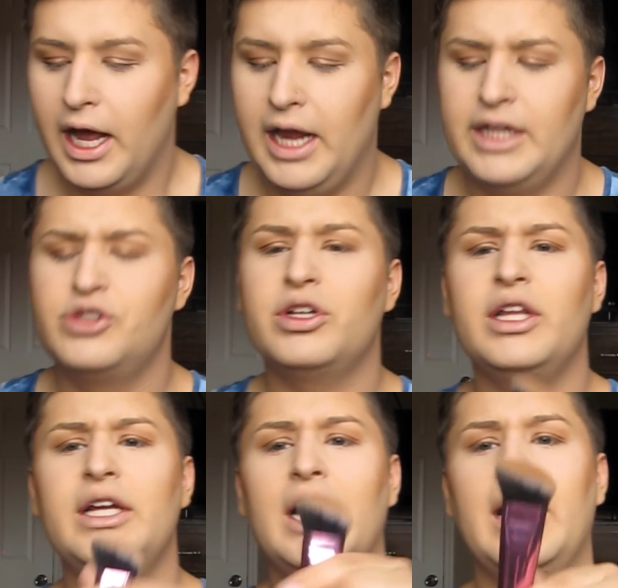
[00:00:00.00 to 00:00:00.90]
And I
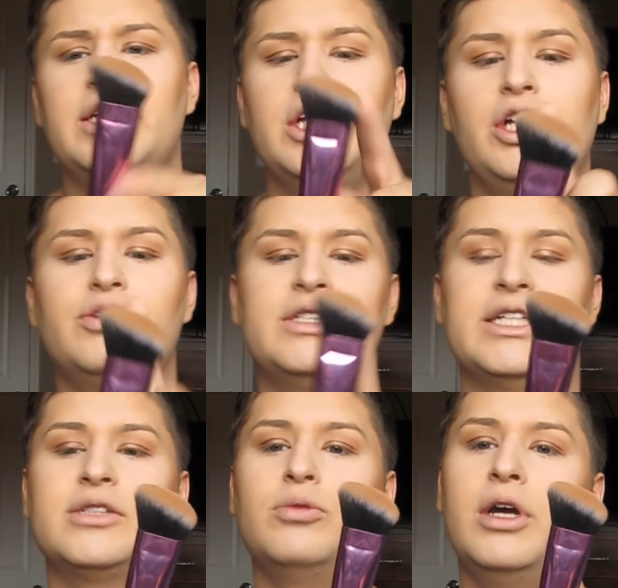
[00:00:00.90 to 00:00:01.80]
strictly like to use
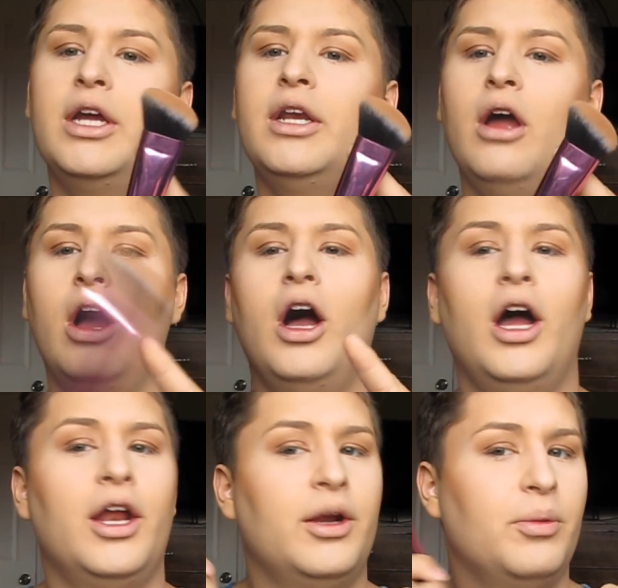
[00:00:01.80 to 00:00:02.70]
this one
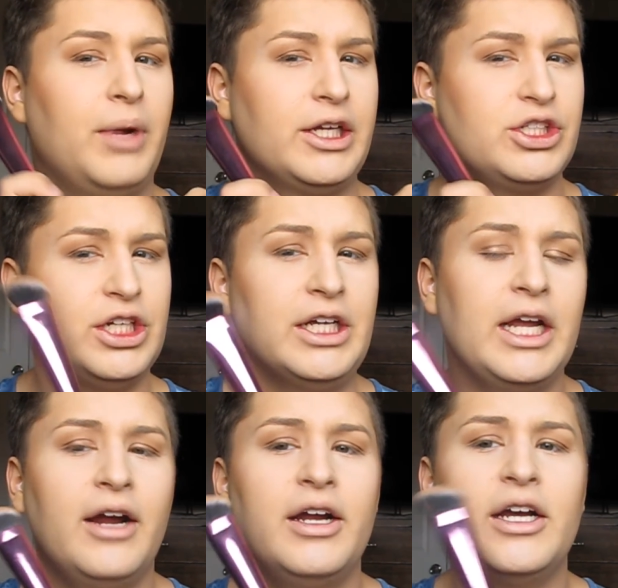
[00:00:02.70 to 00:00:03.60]
on my
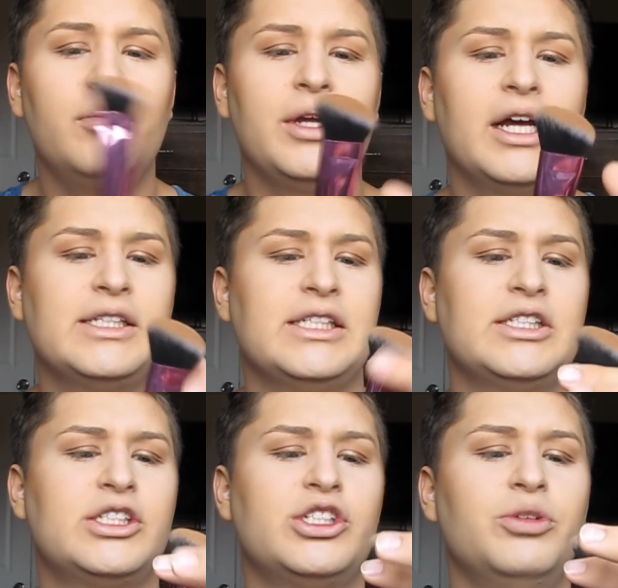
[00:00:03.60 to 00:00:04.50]
cheek area because
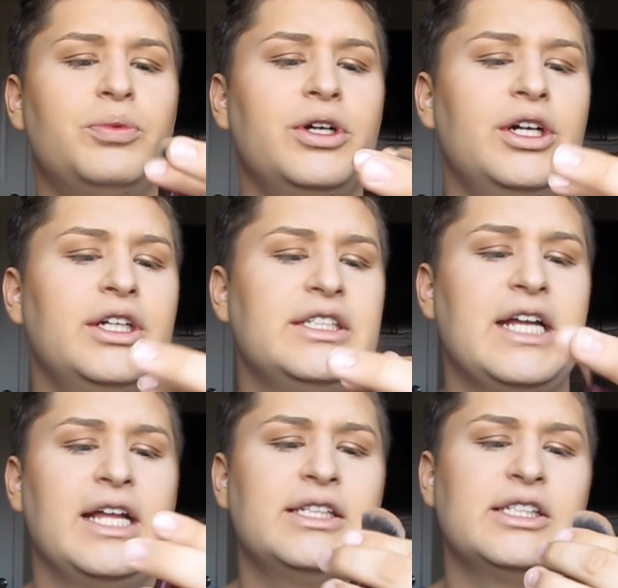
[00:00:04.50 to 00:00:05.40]
it's super
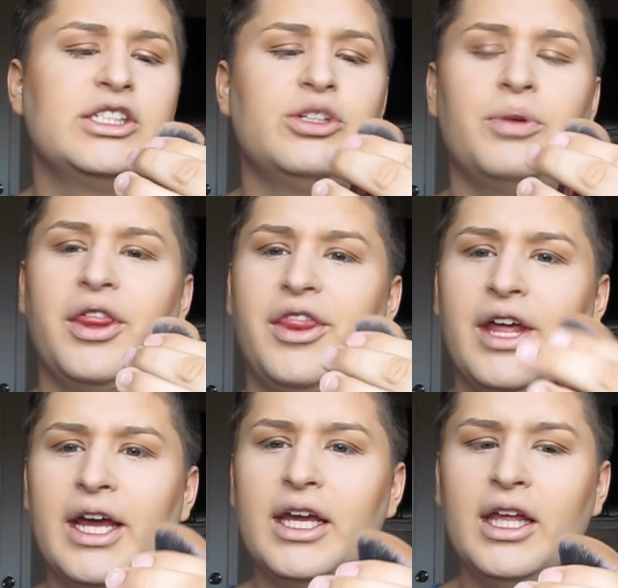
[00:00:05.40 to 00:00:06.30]
dense and super
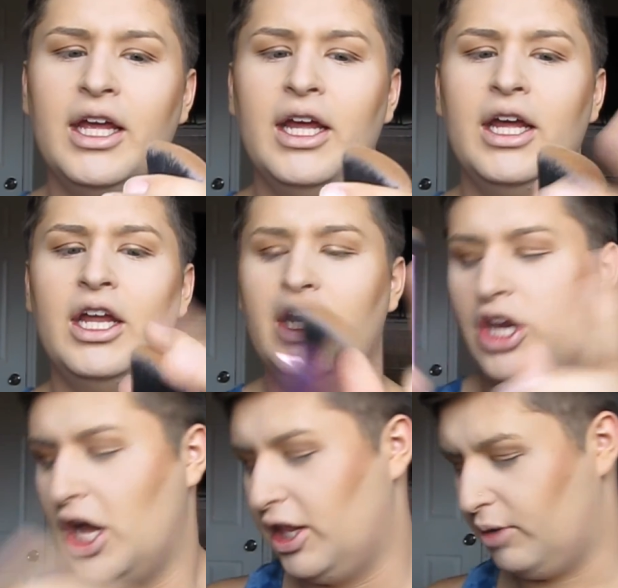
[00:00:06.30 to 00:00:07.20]
thick.
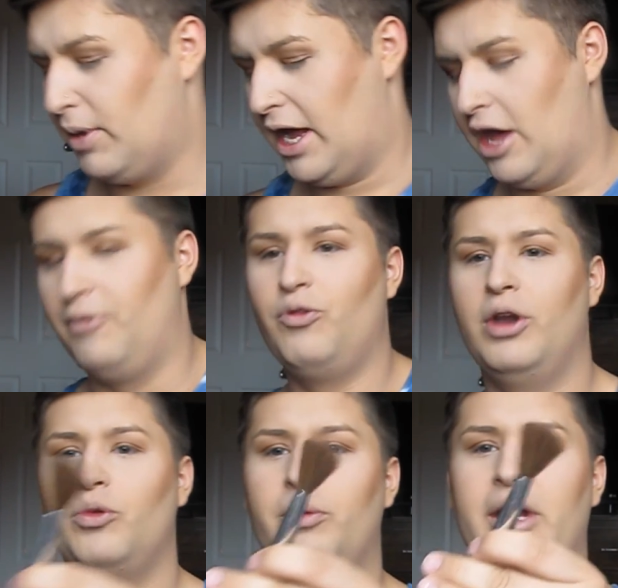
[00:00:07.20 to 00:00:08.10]
Not like my e.l.f.
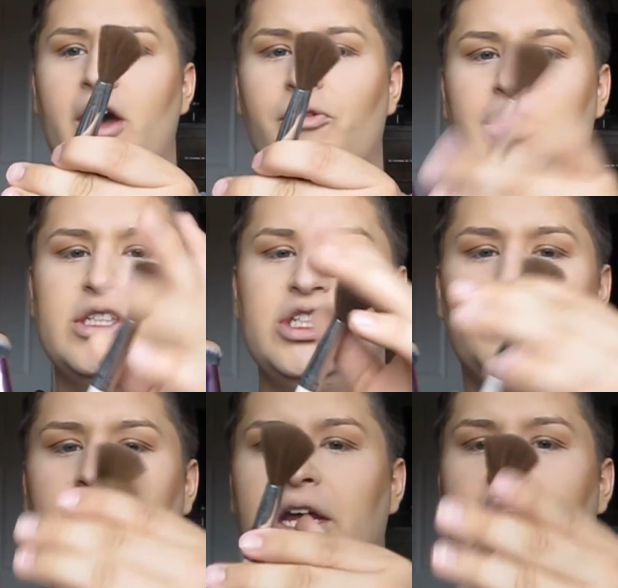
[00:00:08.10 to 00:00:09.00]
one, where my e.l.f. one's
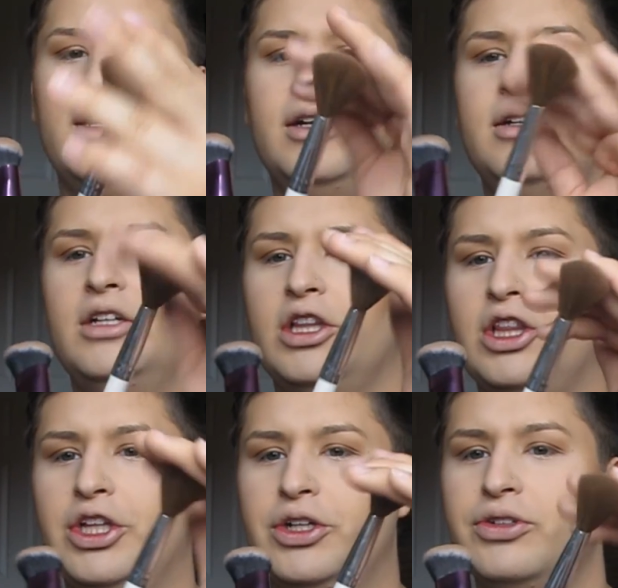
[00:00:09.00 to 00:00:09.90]
super like
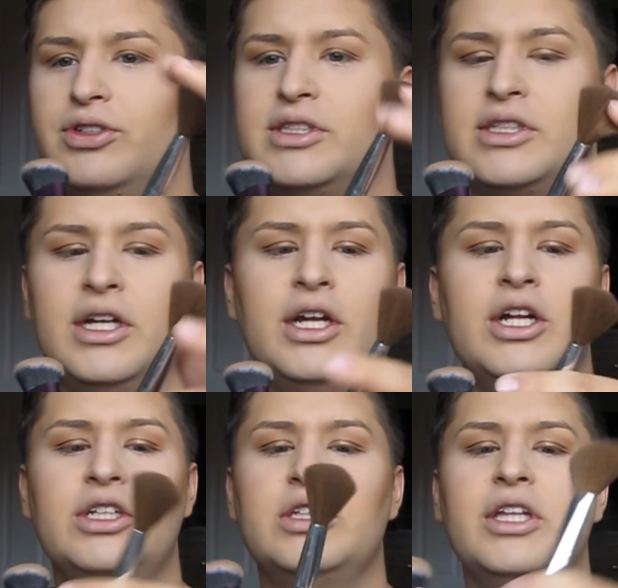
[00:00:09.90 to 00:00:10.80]
loose.
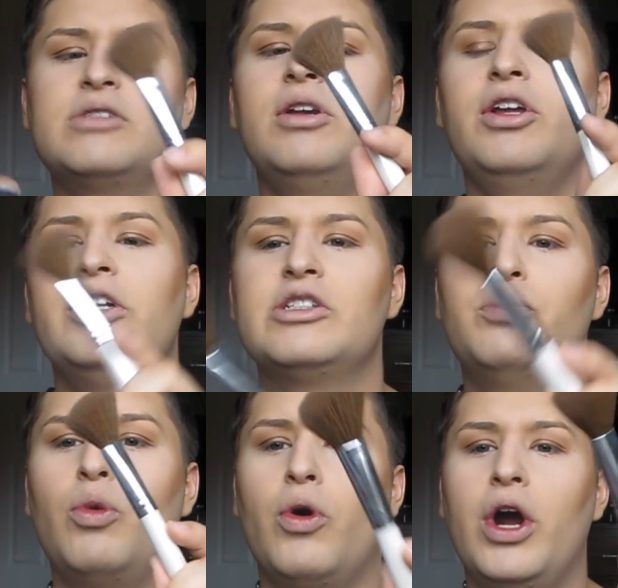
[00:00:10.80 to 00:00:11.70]
So this one I'll use
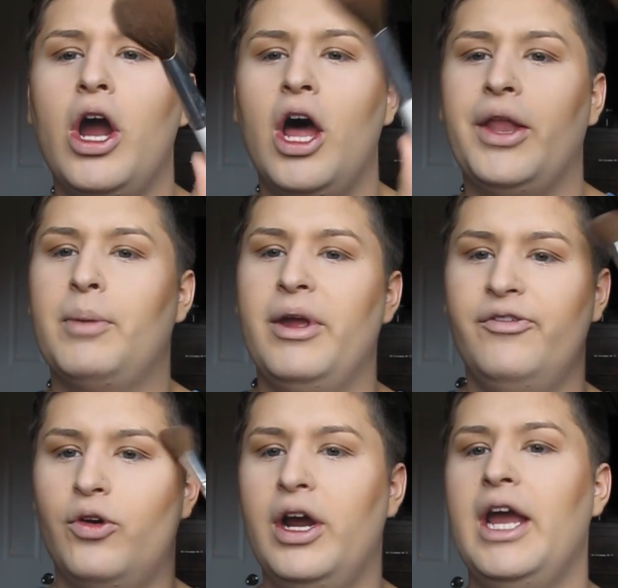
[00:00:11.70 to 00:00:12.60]
more on like my
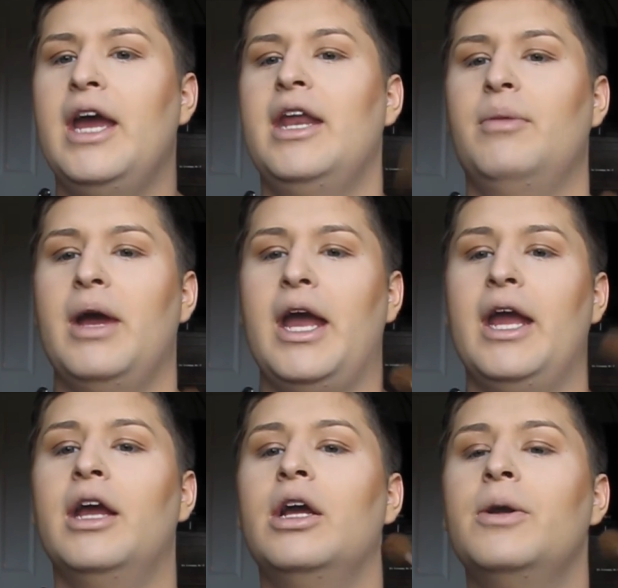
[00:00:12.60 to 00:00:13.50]
forehead and my